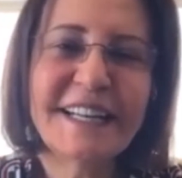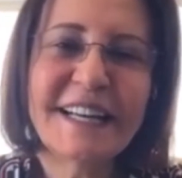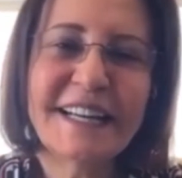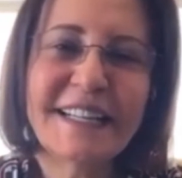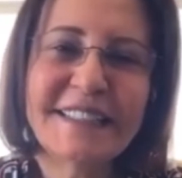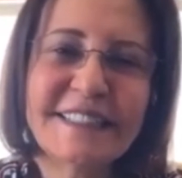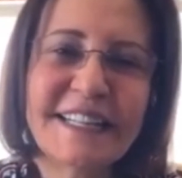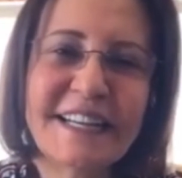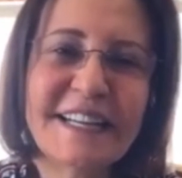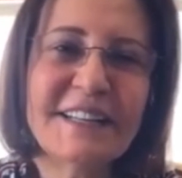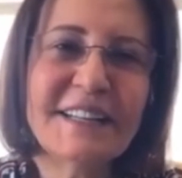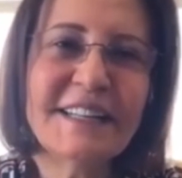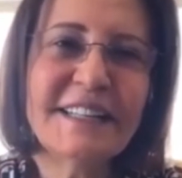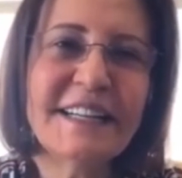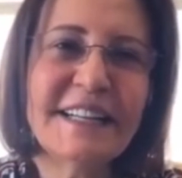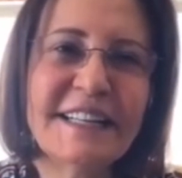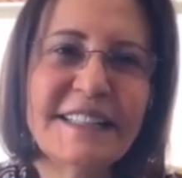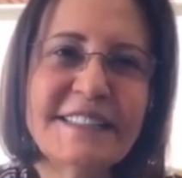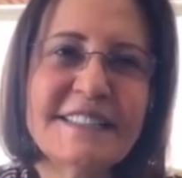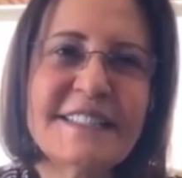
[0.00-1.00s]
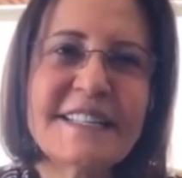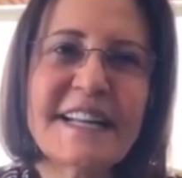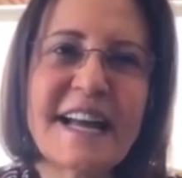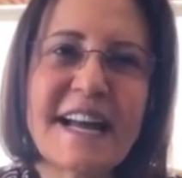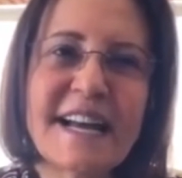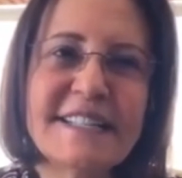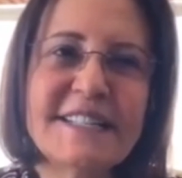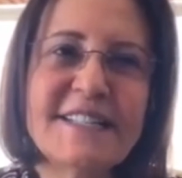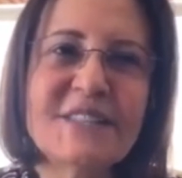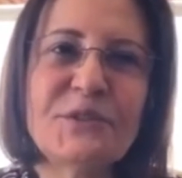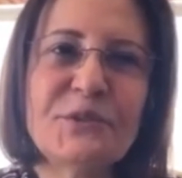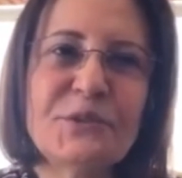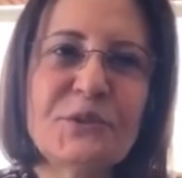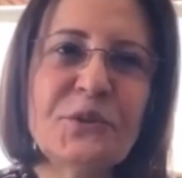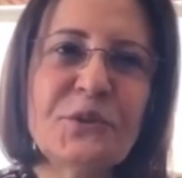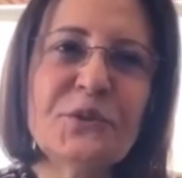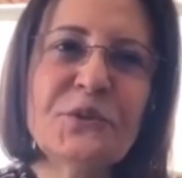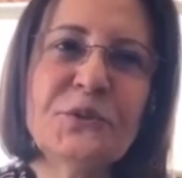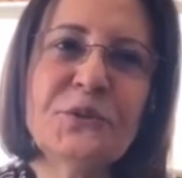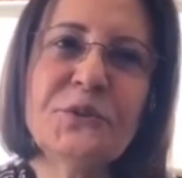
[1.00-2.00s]
And I, it's nice to
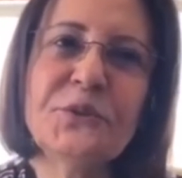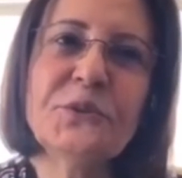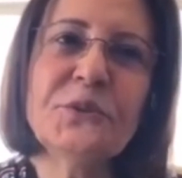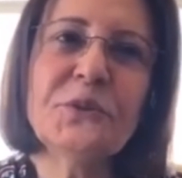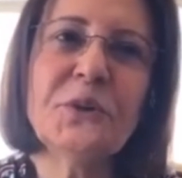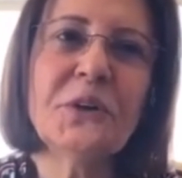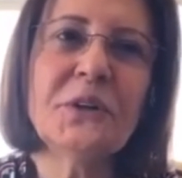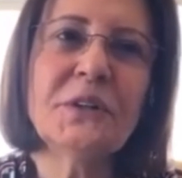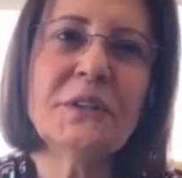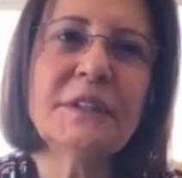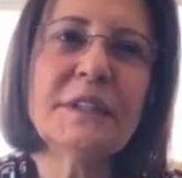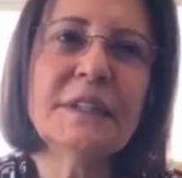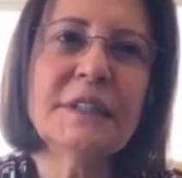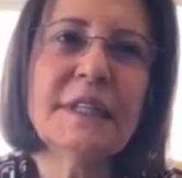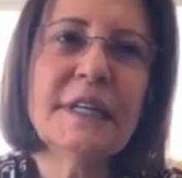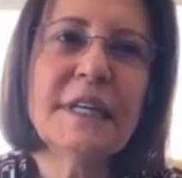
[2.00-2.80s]
talk to you all.